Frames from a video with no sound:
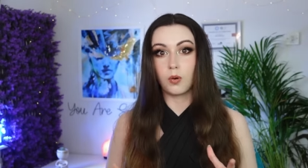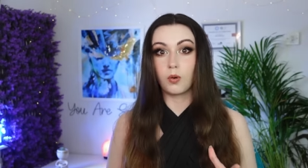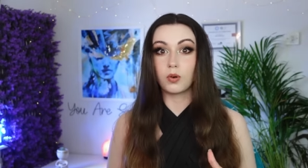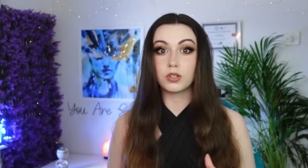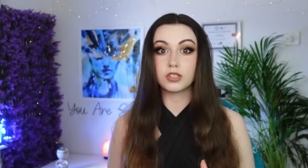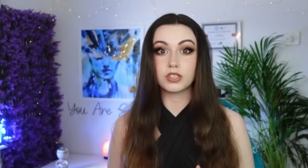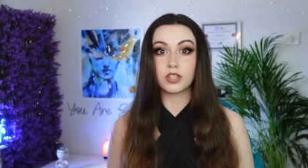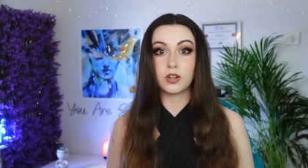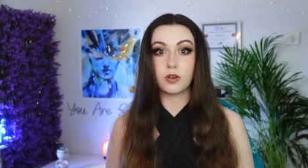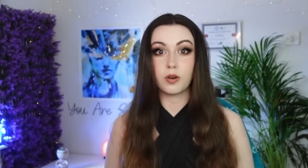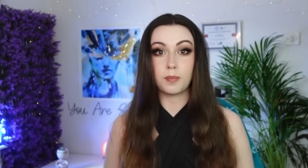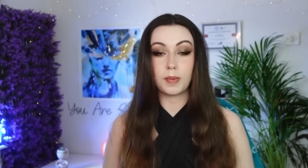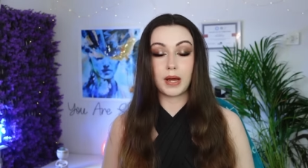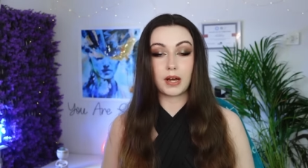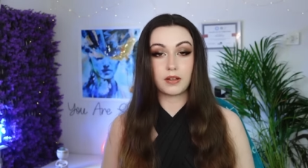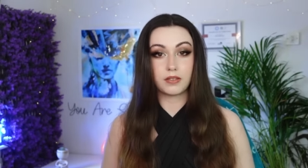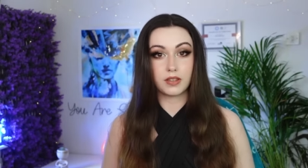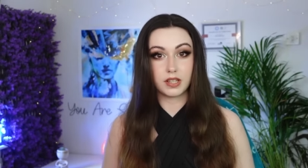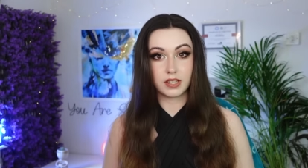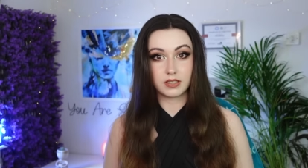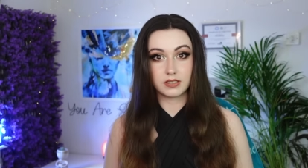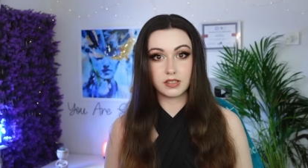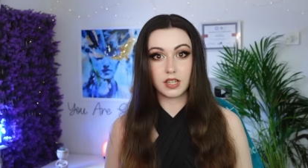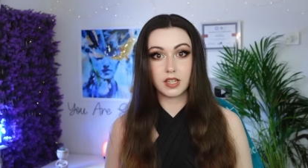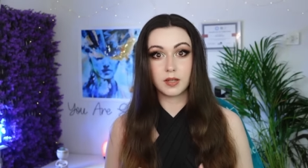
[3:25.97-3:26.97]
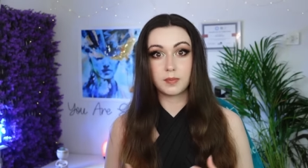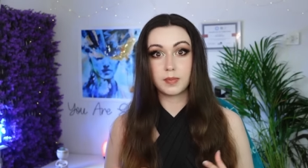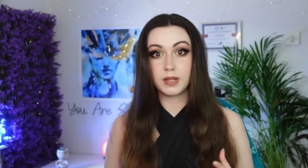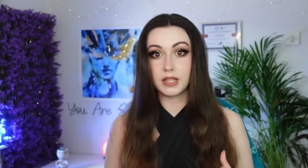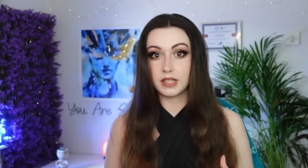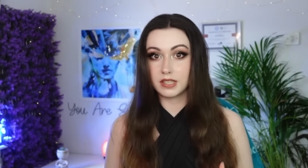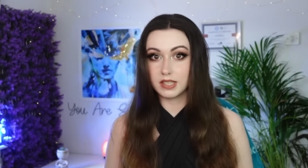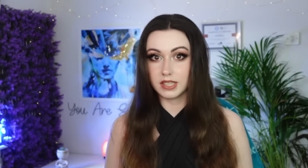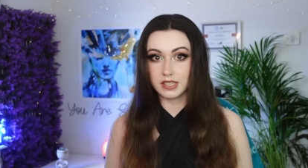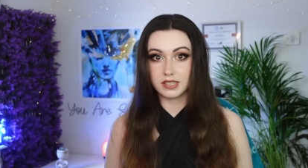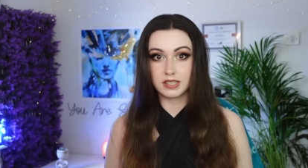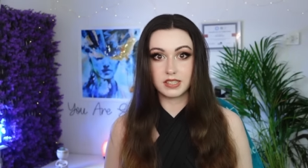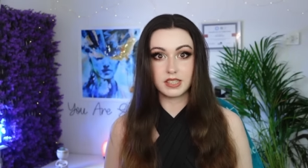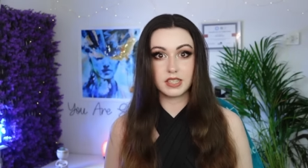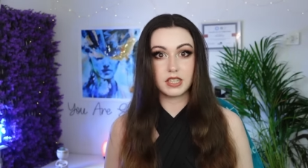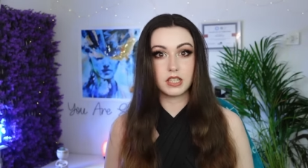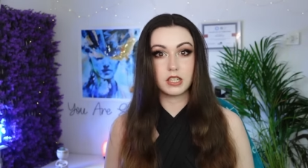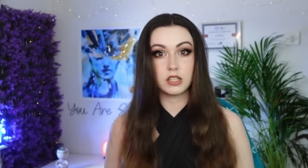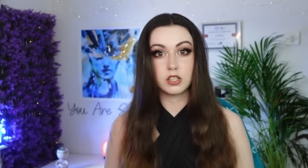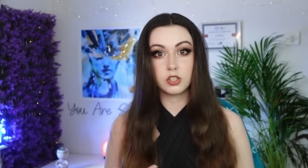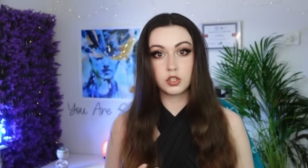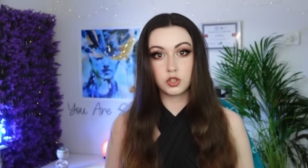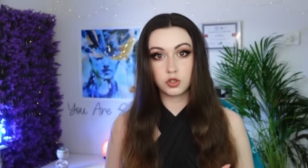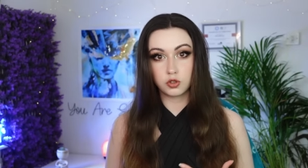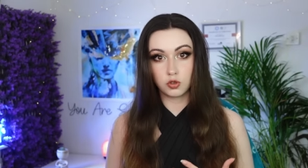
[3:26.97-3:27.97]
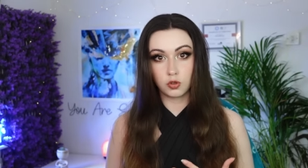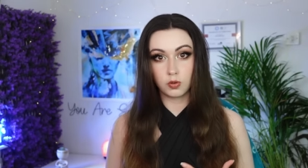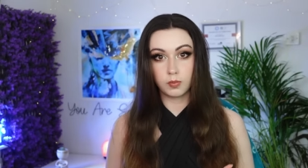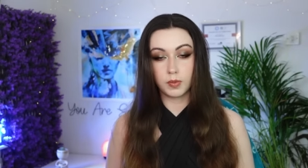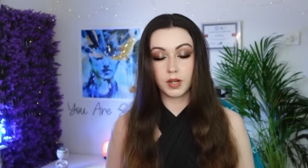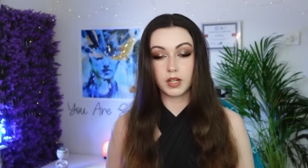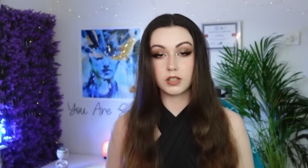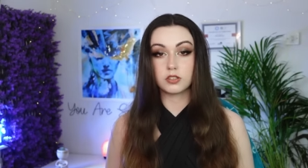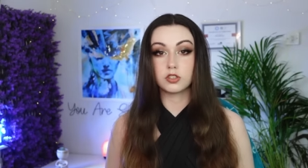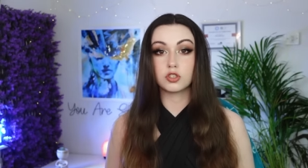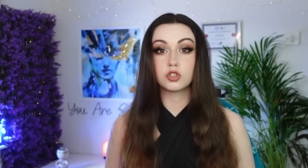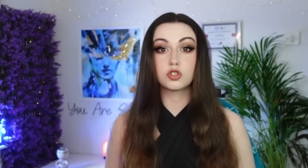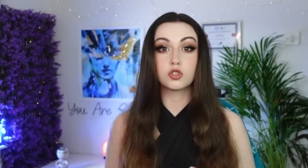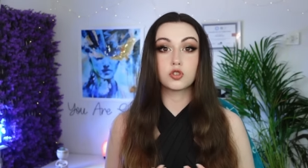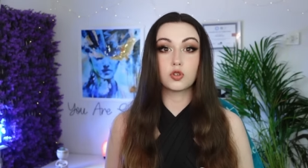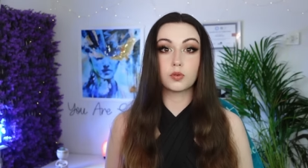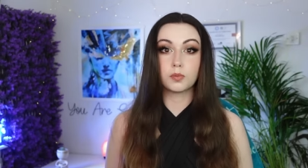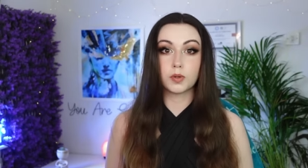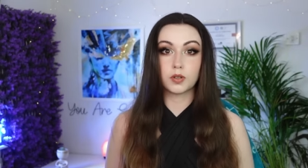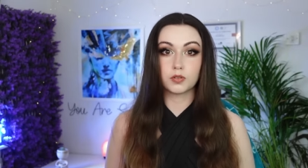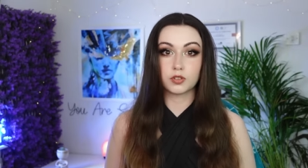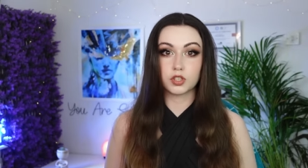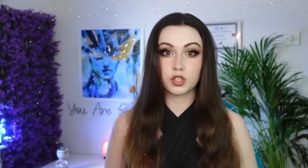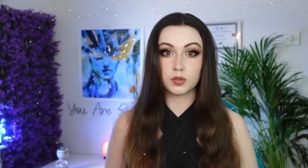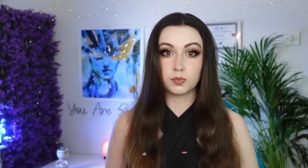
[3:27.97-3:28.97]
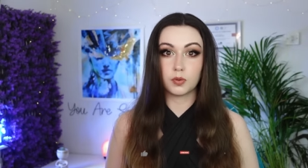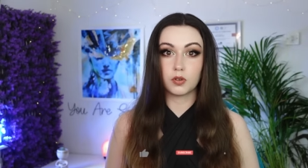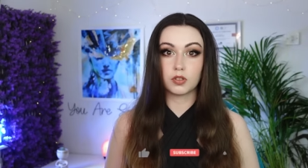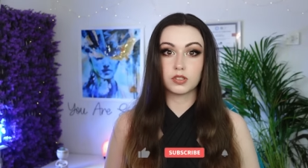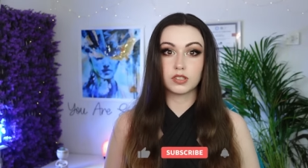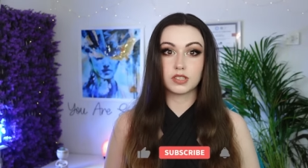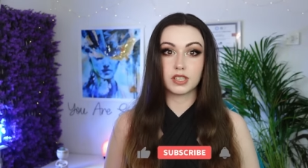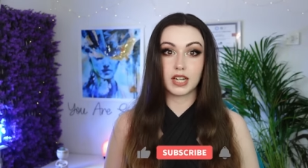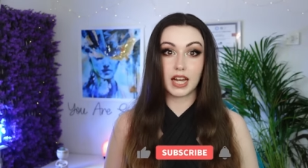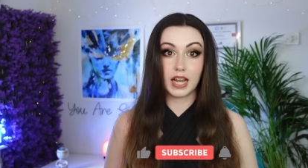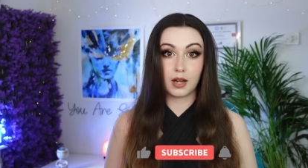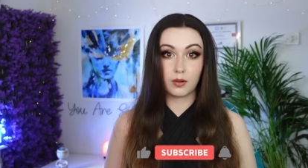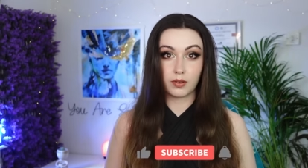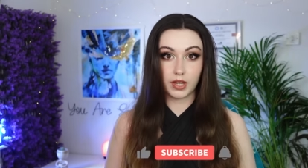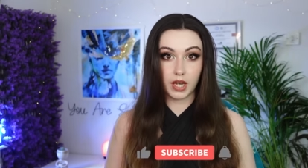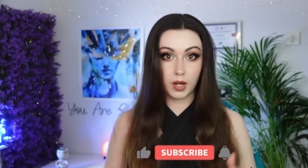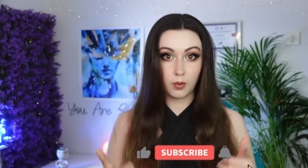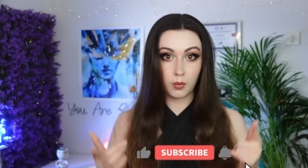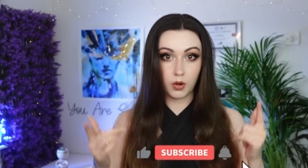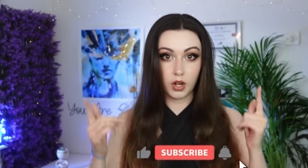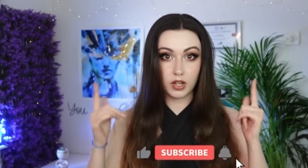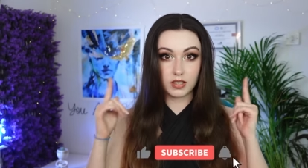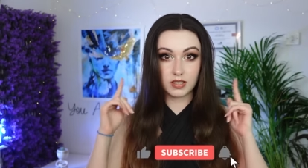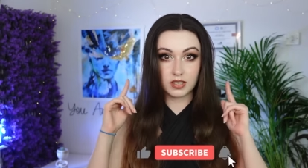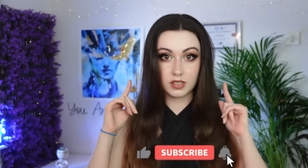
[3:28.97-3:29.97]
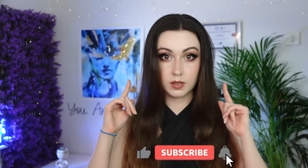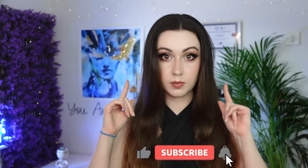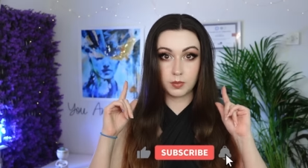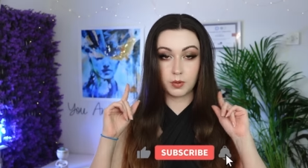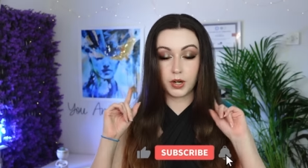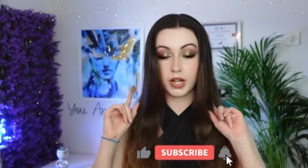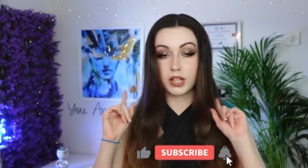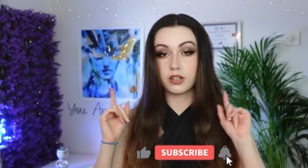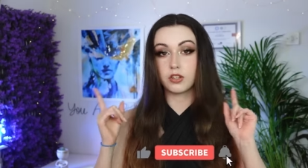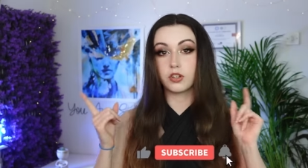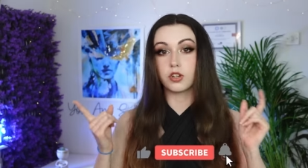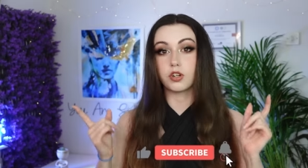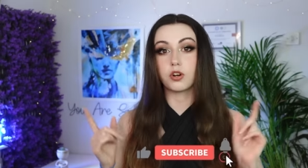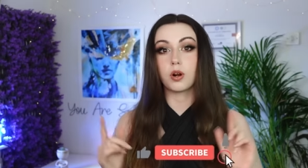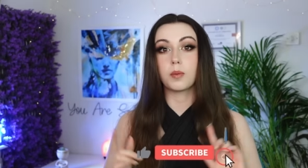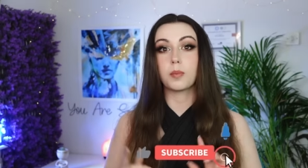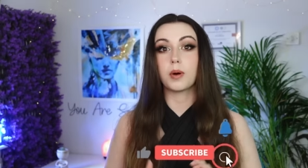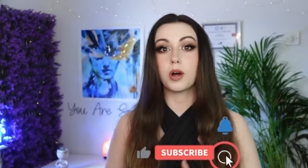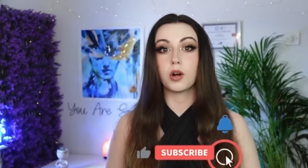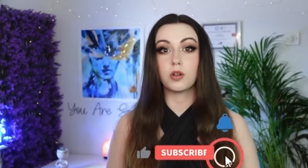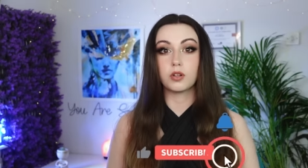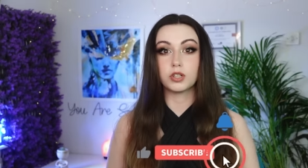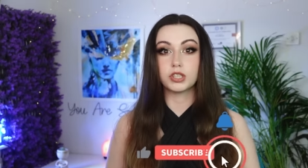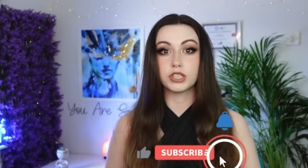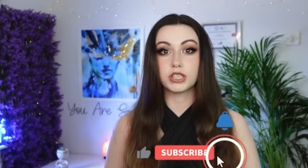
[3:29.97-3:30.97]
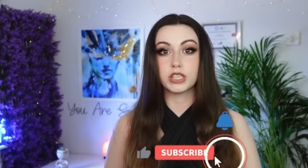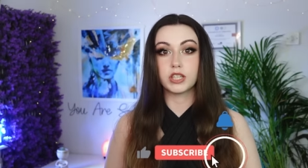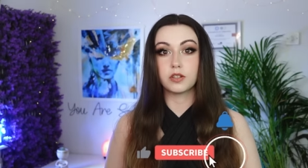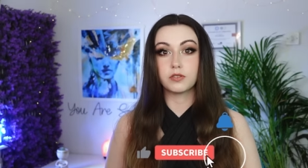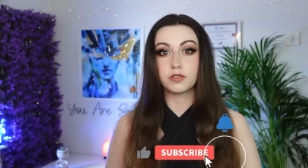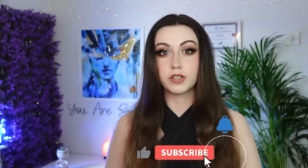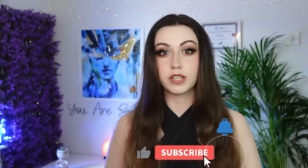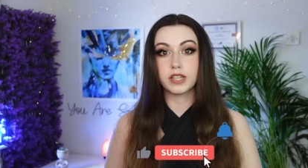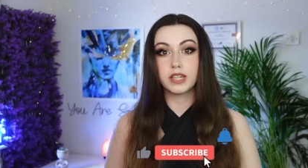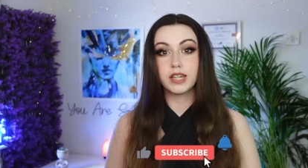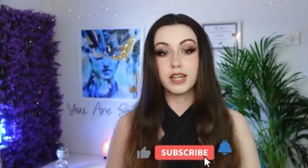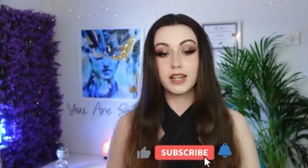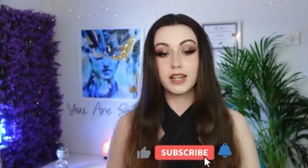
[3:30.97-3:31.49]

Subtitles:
Also about things like PTSD, trauma, the trauma response, and how that works in the brain, the neurobiology of it.